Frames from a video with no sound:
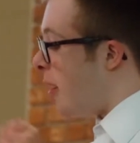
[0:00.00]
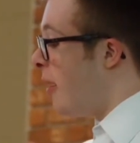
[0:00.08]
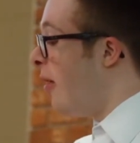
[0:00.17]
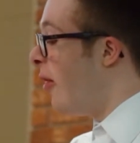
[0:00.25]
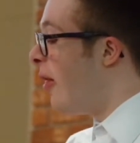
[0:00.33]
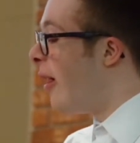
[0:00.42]

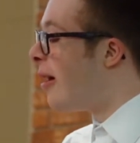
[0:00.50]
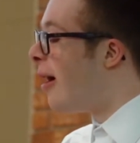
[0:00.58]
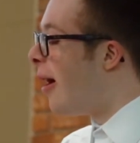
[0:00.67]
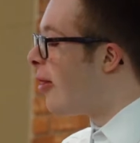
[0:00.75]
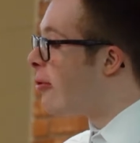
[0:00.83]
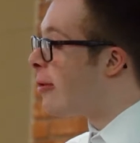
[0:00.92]
There
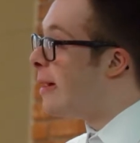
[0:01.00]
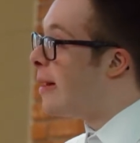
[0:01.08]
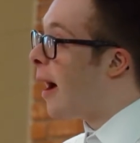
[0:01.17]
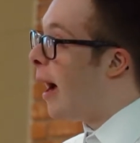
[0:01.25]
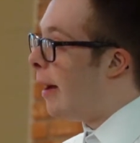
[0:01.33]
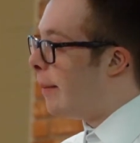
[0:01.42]
are 3
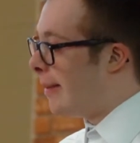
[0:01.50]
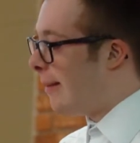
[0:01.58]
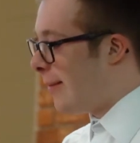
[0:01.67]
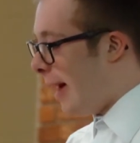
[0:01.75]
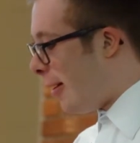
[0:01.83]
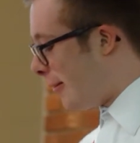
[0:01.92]
types
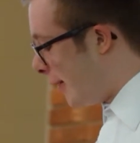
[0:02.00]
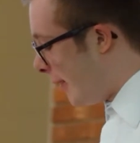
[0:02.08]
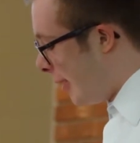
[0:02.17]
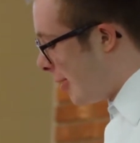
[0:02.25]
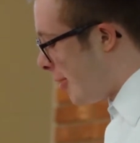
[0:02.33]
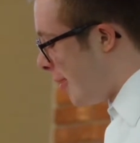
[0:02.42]
of Down
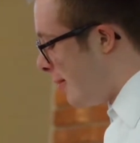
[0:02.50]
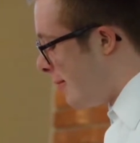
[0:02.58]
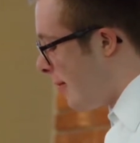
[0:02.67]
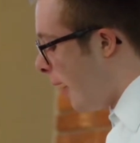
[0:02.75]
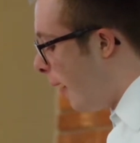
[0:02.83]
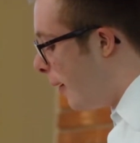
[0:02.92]
syndrome.
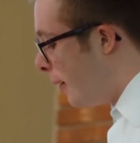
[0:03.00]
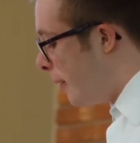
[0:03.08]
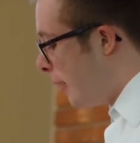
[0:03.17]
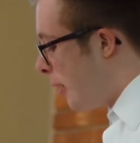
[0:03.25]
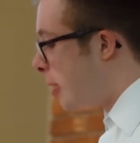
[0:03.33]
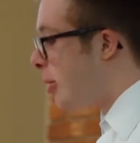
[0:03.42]

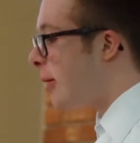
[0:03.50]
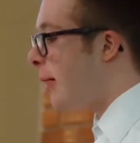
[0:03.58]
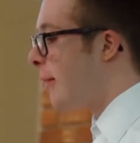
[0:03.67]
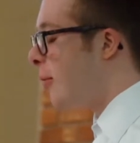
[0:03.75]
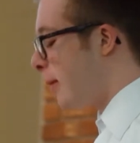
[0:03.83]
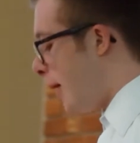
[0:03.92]

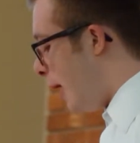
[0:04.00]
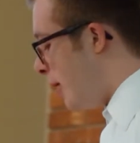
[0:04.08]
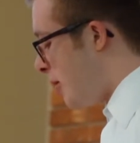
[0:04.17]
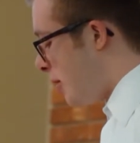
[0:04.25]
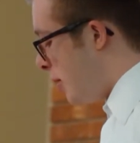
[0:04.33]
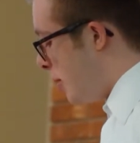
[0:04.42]

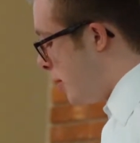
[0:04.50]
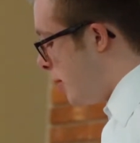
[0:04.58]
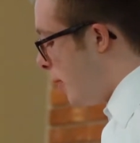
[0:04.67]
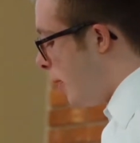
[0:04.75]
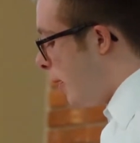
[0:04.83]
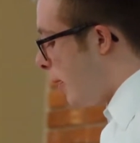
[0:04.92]
Translocation
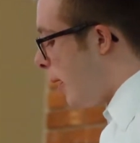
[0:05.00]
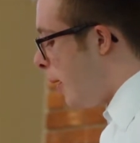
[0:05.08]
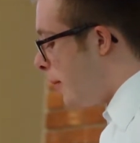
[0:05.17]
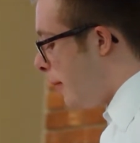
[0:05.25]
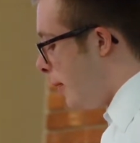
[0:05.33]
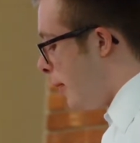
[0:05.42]

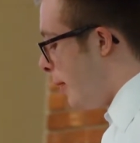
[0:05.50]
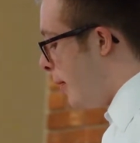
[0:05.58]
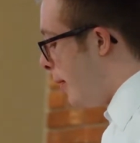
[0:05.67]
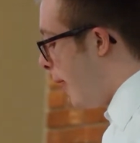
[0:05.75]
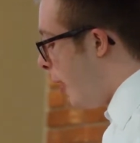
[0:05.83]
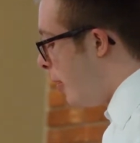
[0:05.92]
can be
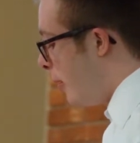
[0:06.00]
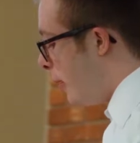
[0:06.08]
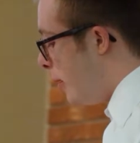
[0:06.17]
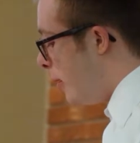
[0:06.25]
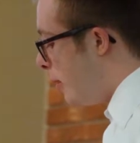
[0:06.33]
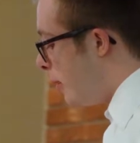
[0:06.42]

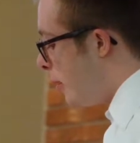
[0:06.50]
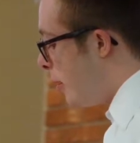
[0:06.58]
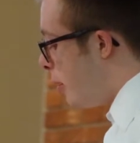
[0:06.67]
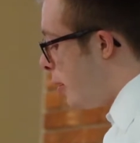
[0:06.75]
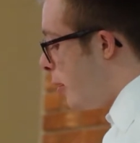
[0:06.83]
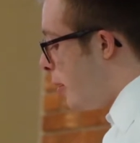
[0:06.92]
inherited
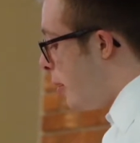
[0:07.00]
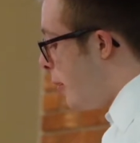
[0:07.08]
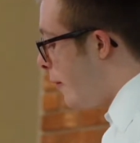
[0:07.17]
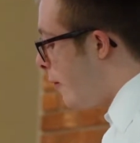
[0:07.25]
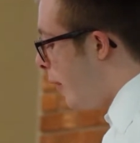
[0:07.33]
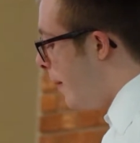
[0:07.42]

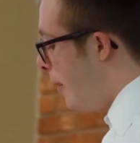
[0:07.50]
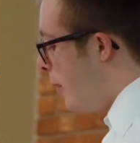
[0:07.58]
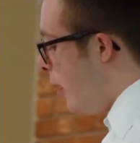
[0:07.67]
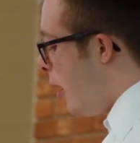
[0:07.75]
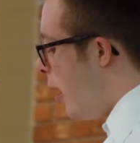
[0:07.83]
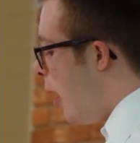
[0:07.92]
from
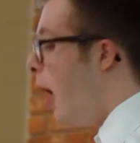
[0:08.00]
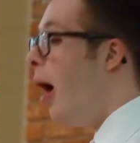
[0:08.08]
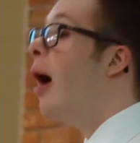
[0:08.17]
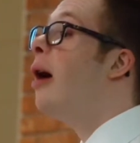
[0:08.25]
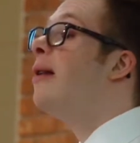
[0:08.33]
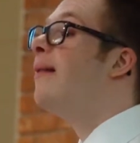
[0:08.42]
an
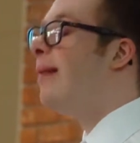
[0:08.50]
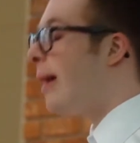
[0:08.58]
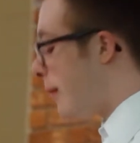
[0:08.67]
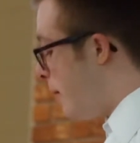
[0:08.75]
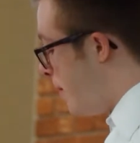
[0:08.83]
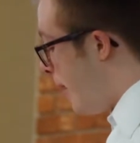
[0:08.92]

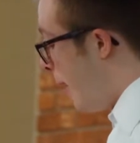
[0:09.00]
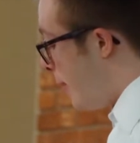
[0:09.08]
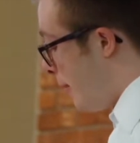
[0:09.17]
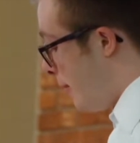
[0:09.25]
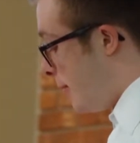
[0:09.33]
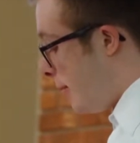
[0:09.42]
unaffected
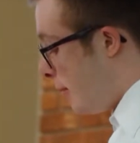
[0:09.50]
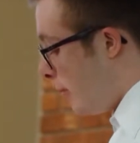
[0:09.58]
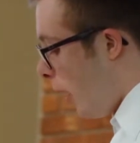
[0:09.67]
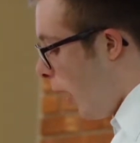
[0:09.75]
parent.